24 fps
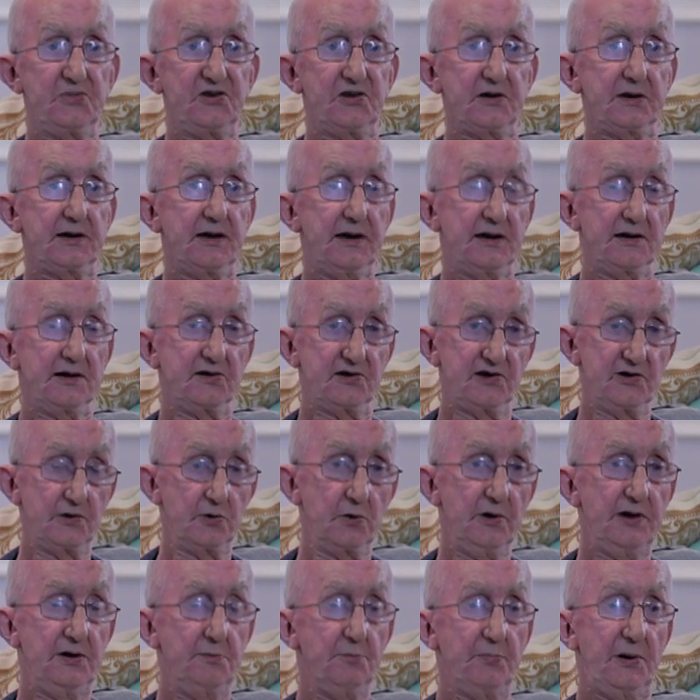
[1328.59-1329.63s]
Kings and
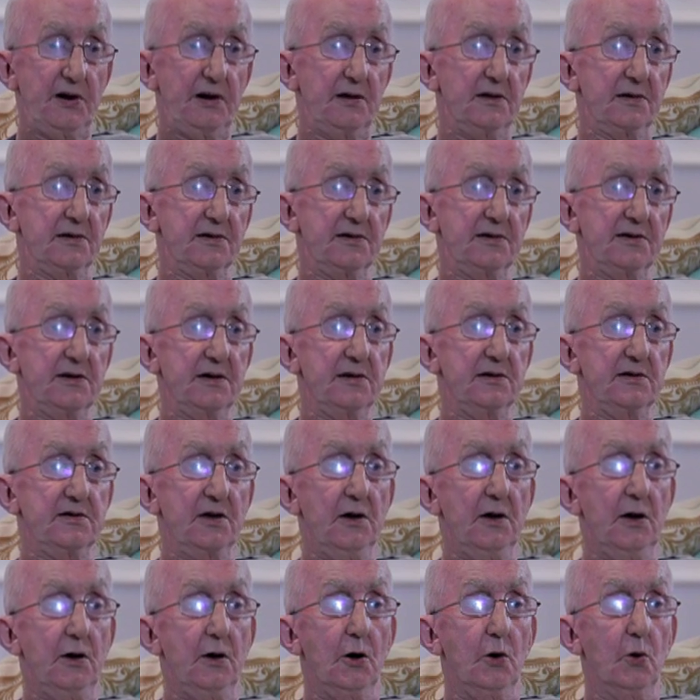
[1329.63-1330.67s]
Queen parties
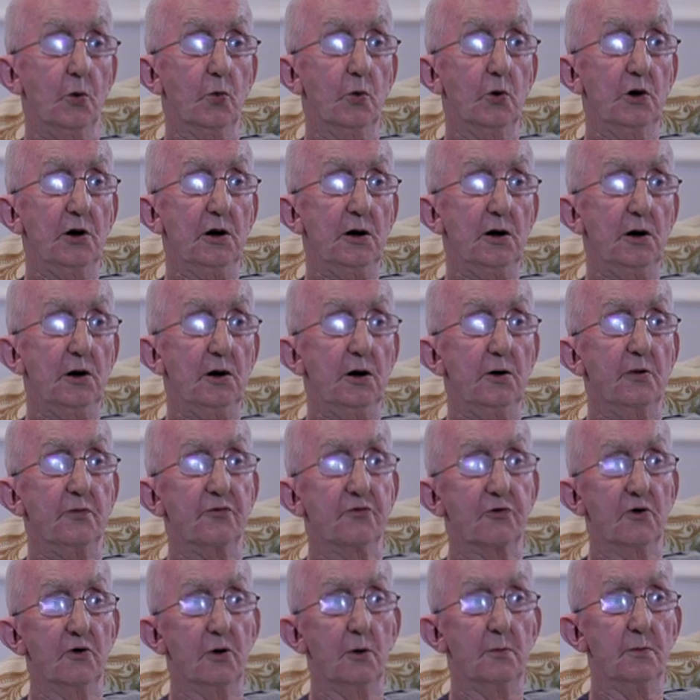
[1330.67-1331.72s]
were
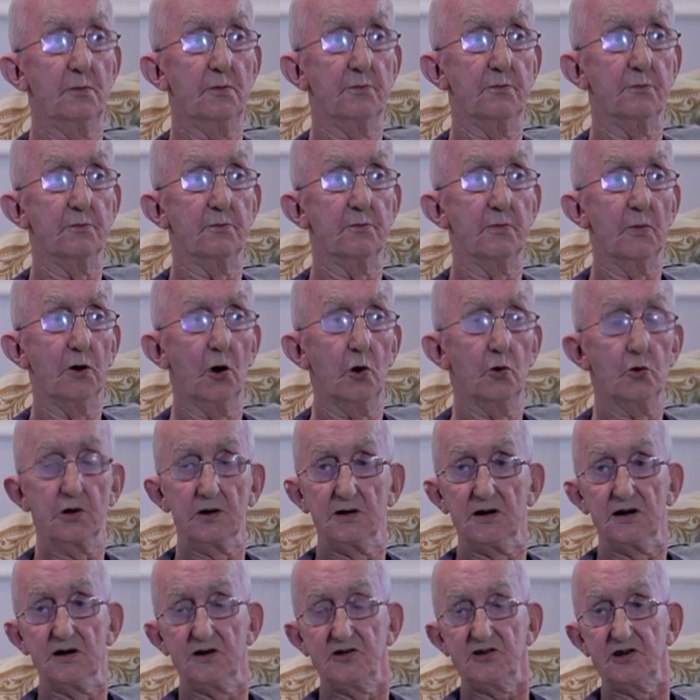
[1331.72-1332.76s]
from
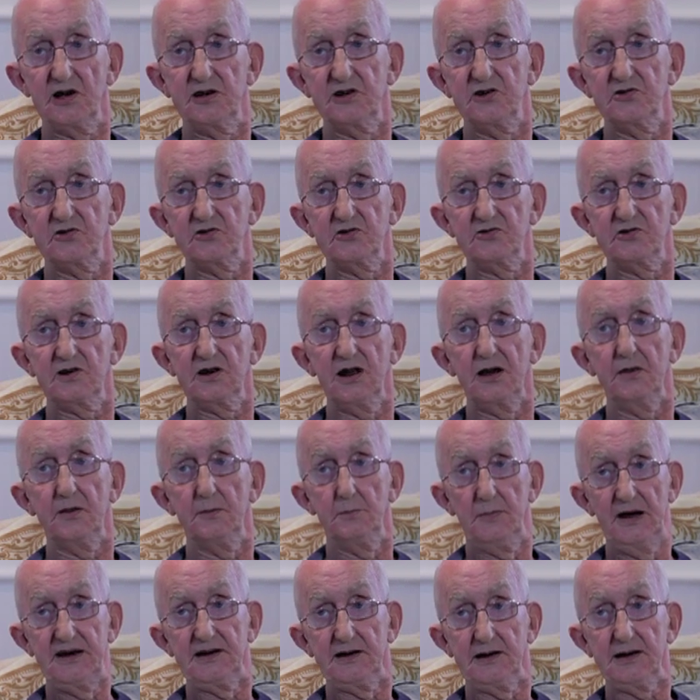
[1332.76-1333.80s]
organisations like the
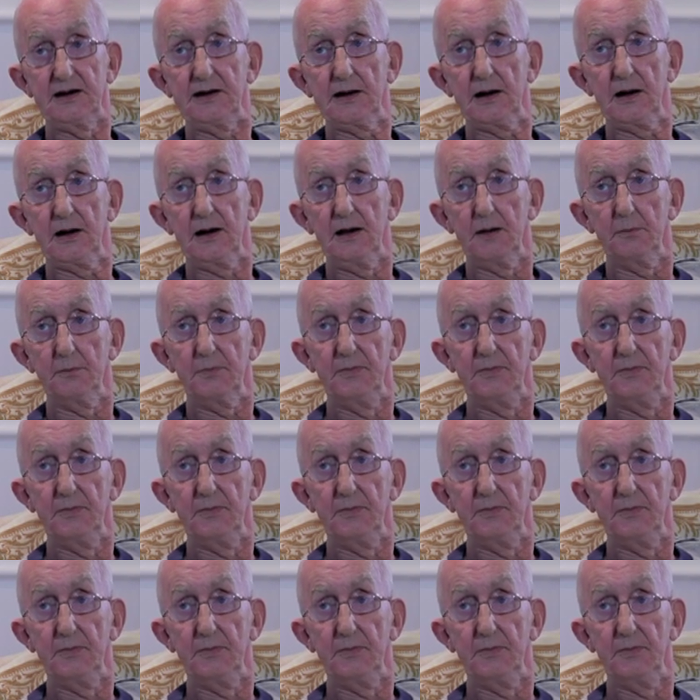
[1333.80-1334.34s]
Monday Club.